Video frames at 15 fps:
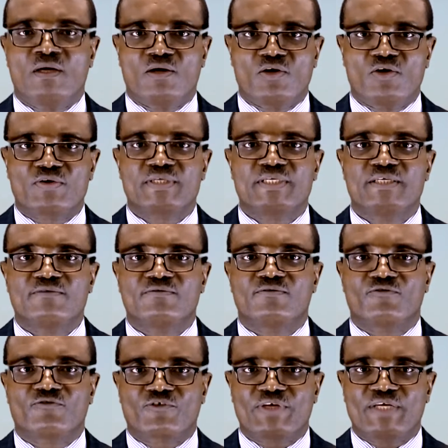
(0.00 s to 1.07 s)
Long live
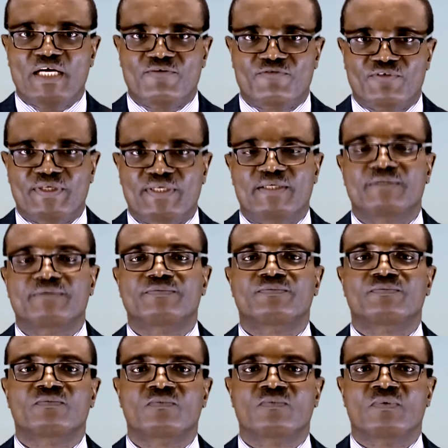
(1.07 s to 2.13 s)
free Africa.
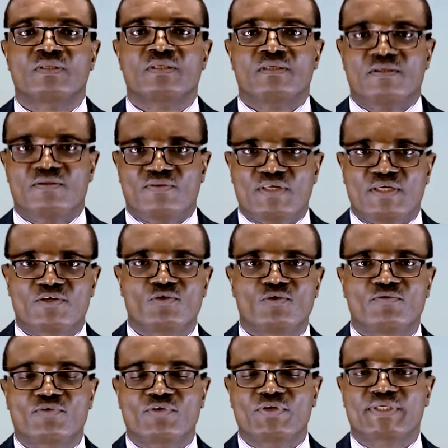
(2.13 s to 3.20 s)
Thank you
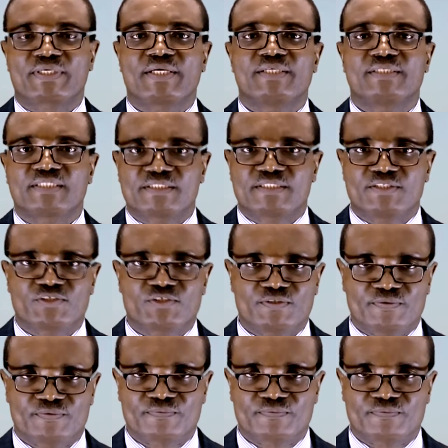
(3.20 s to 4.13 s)
for your kind attention.